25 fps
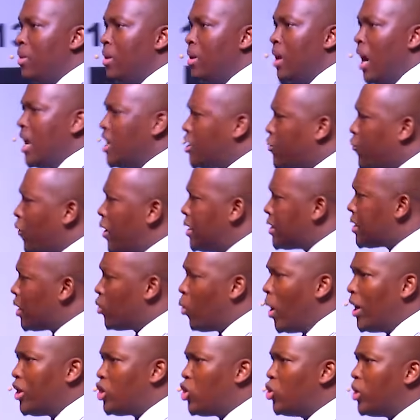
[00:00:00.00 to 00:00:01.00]
And his friend said,
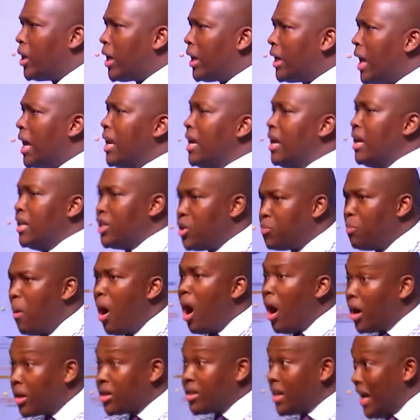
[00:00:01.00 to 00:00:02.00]
wait, do that again. And he
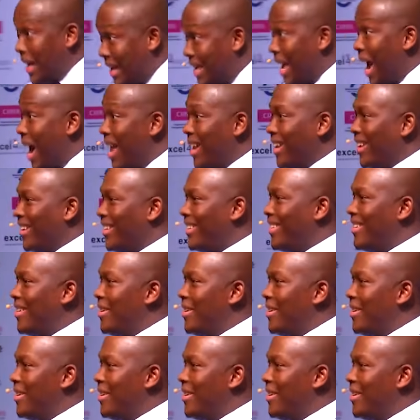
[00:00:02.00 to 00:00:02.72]
sparked again.